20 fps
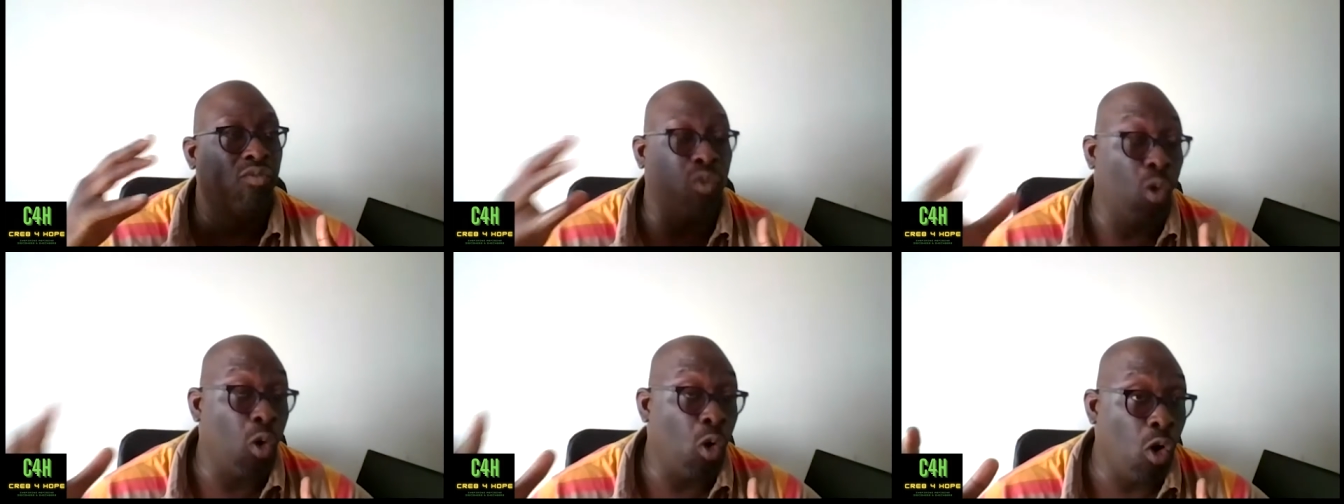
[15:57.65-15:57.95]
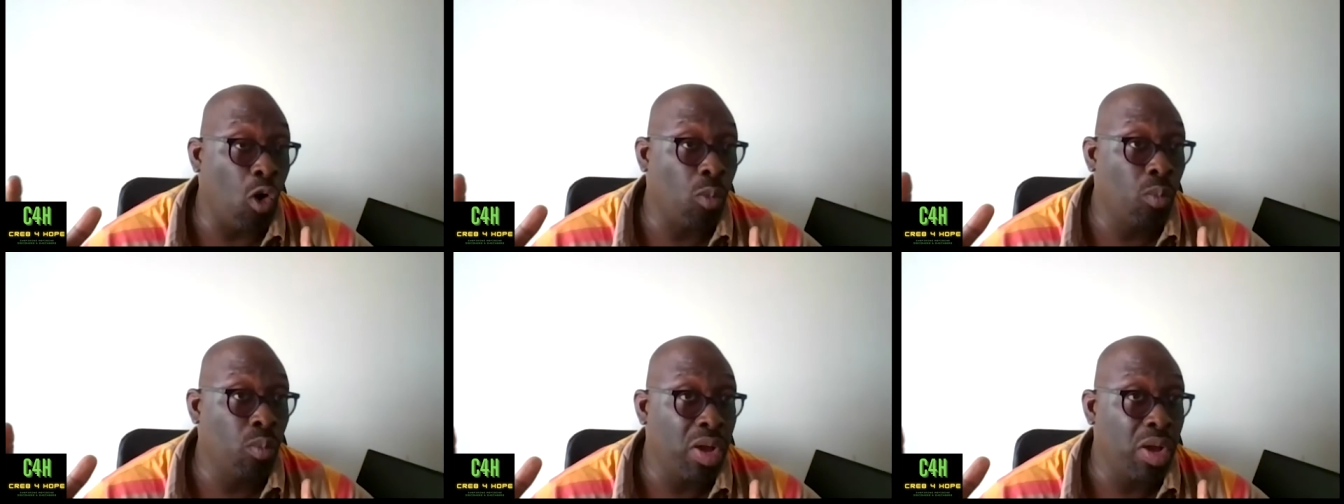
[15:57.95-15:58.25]

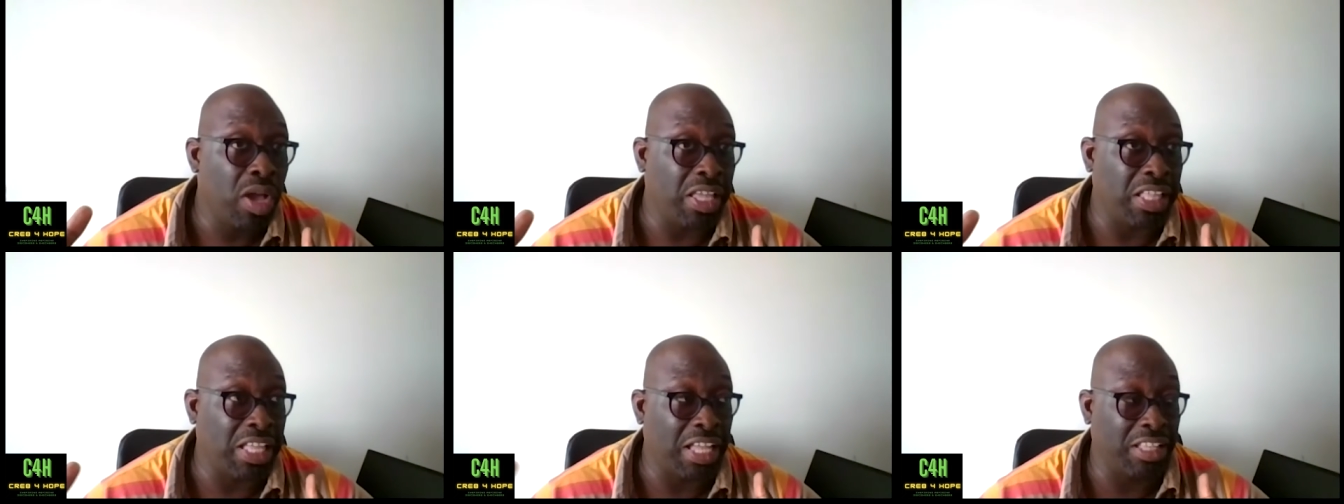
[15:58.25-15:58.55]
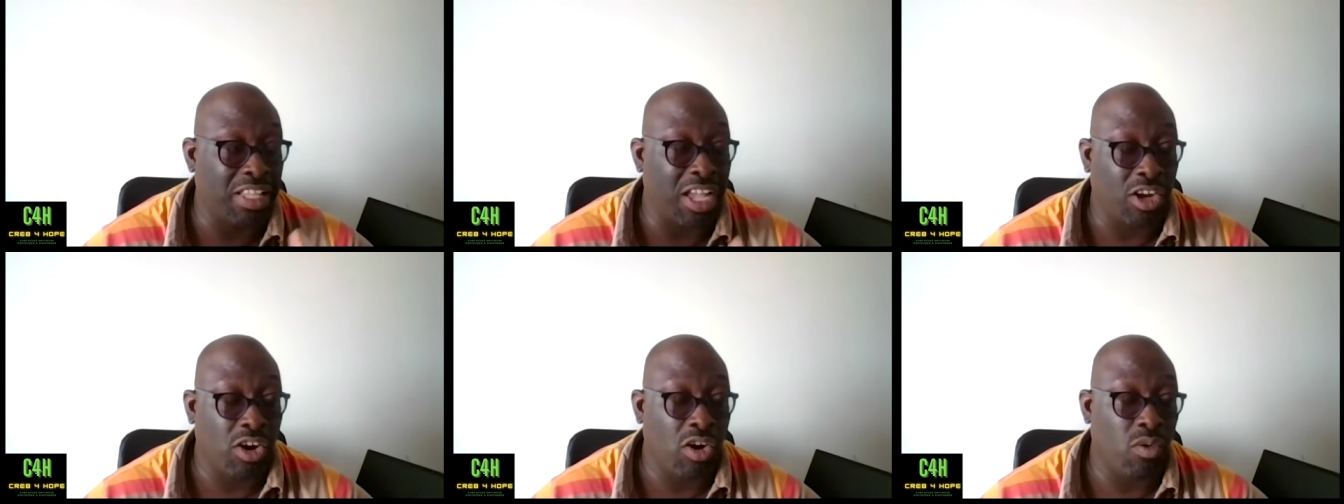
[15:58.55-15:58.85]
form and
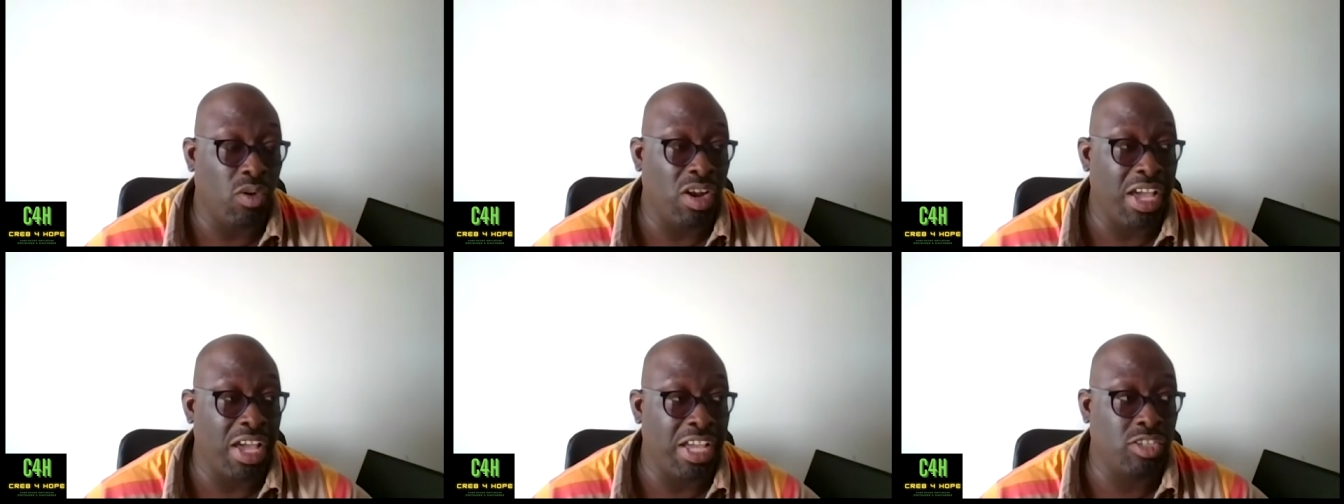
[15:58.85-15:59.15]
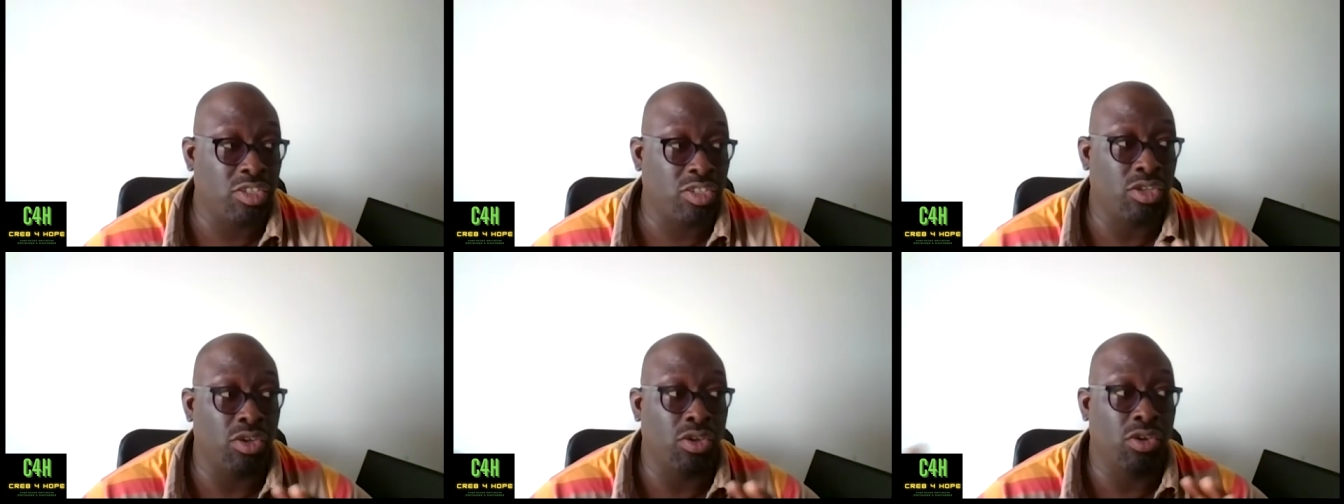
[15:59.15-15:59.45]
how that
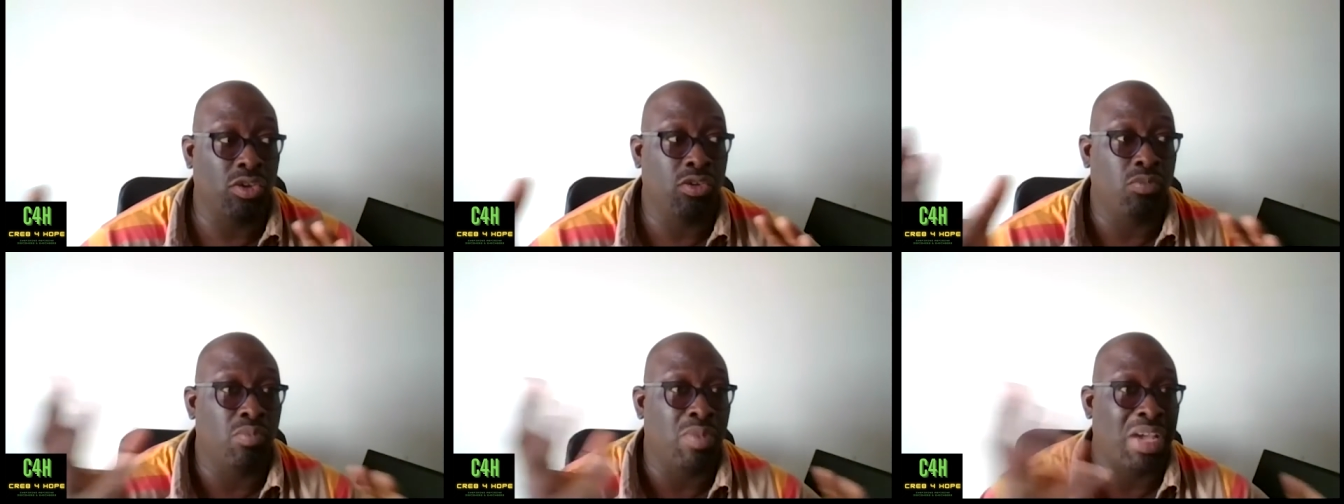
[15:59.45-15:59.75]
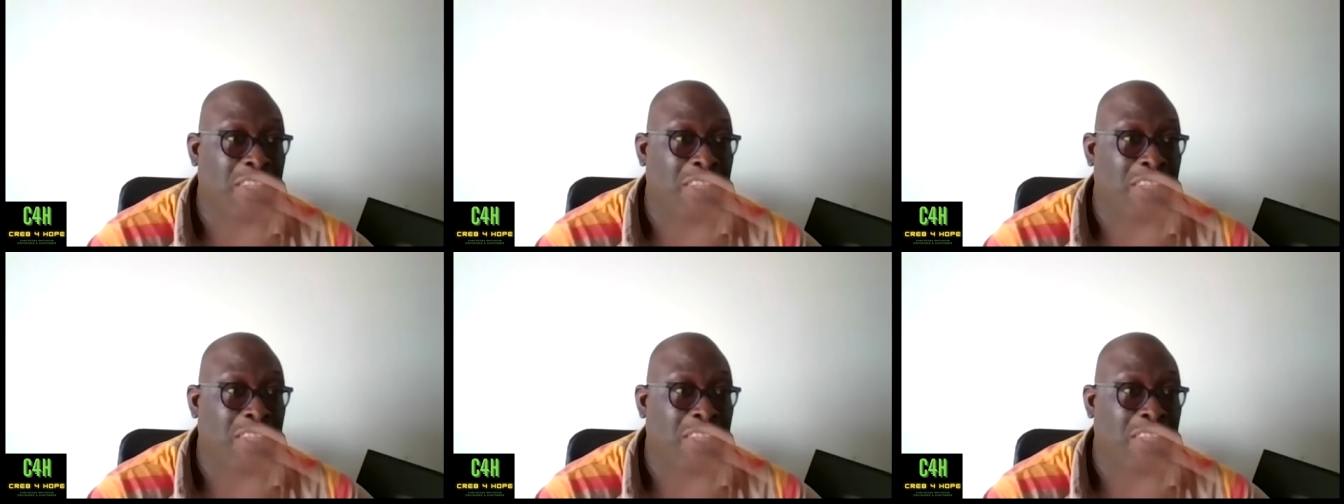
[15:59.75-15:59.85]
correlates to